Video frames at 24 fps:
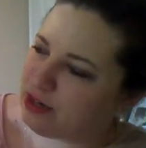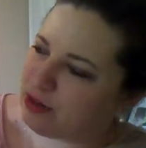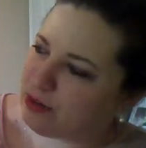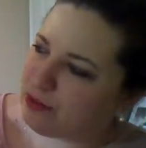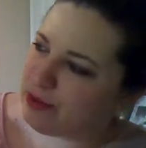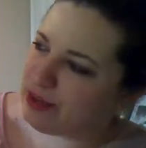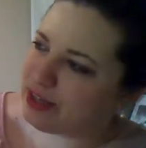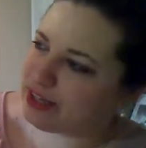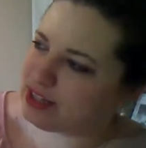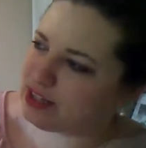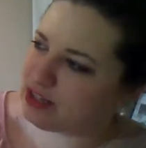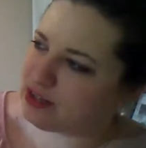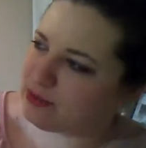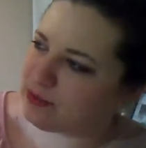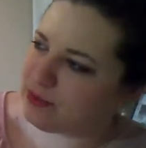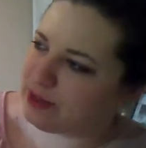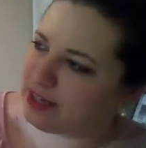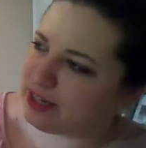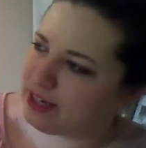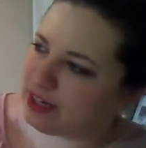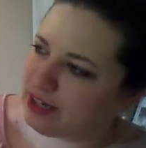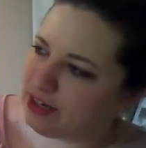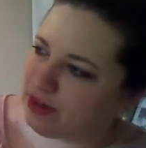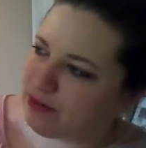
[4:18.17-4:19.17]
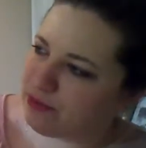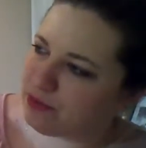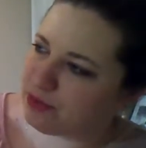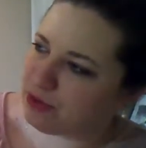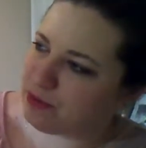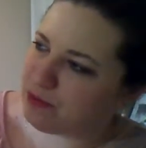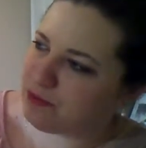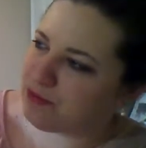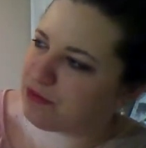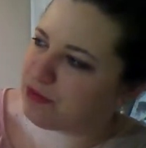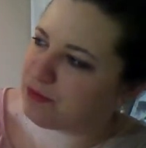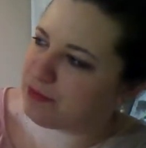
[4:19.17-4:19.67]
We can swing on a
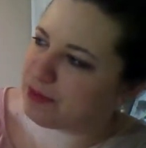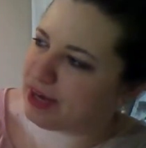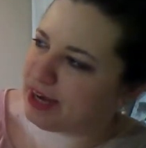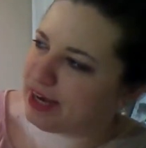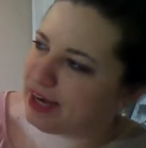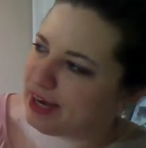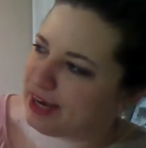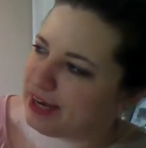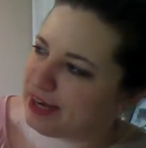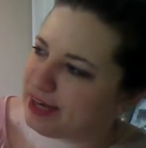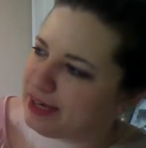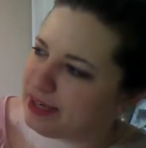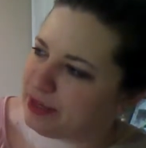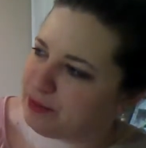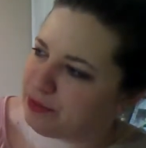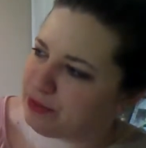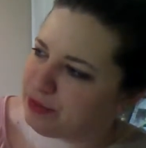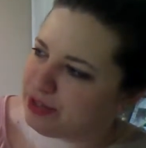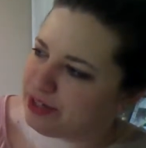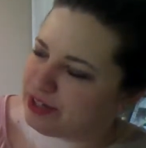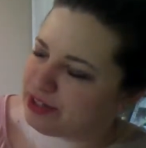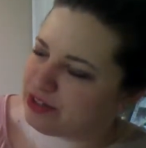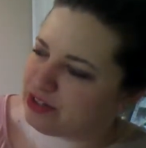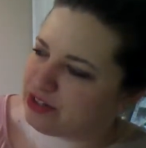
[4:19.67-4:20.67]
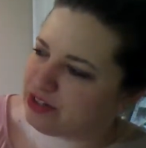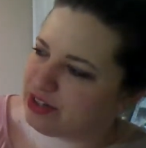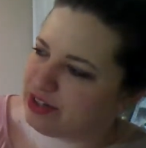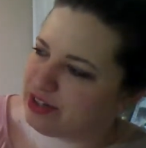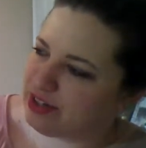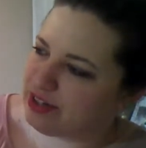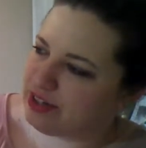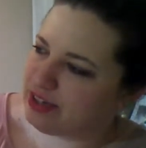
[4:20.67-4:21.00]
rope from a high branch.